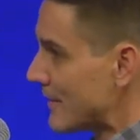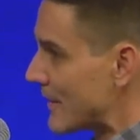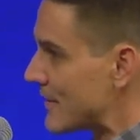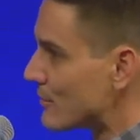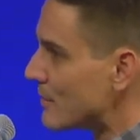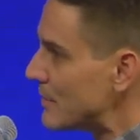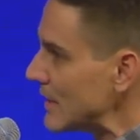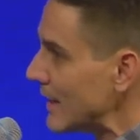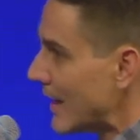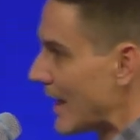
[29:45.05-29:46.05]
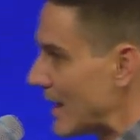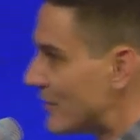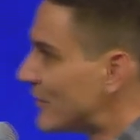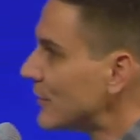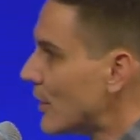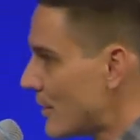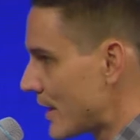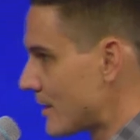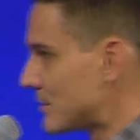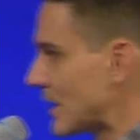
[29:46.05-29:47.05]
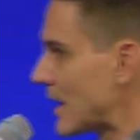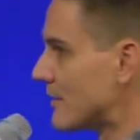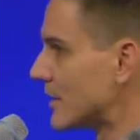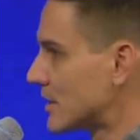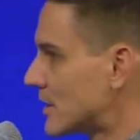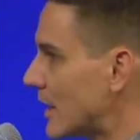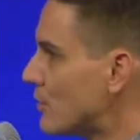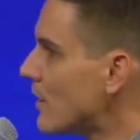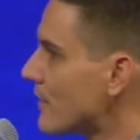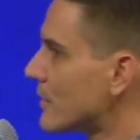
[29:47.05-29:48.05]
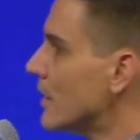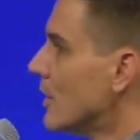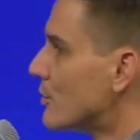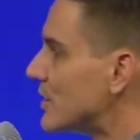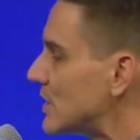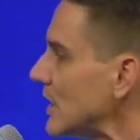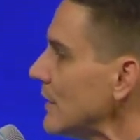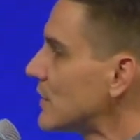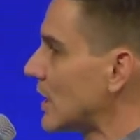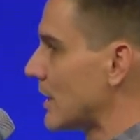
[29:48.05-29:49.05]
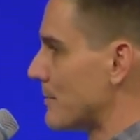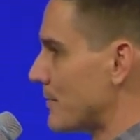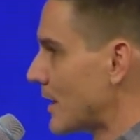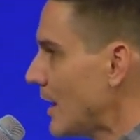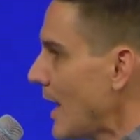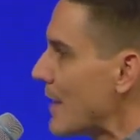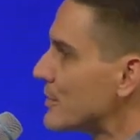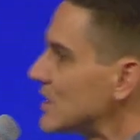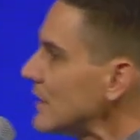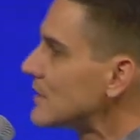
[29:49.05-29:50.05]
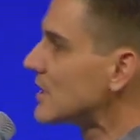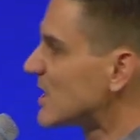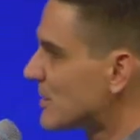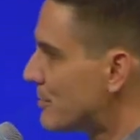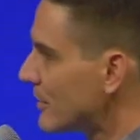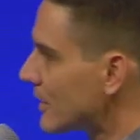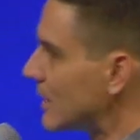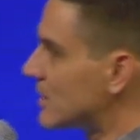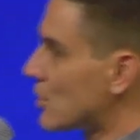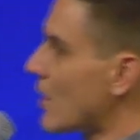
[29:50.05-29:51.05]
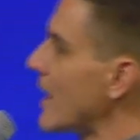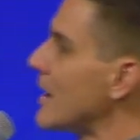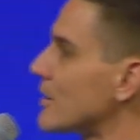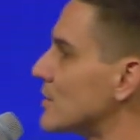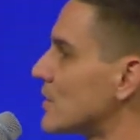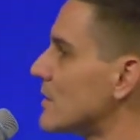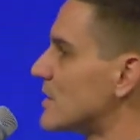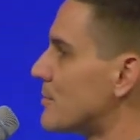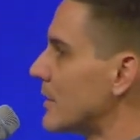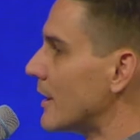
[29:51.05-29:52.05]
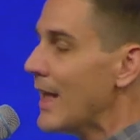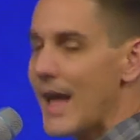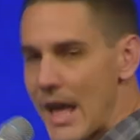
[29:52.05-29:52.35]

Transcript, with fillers: that there would be a flow that comes out of us, that whoever receives him and receives his spirit, he's cried out concerning the spirit,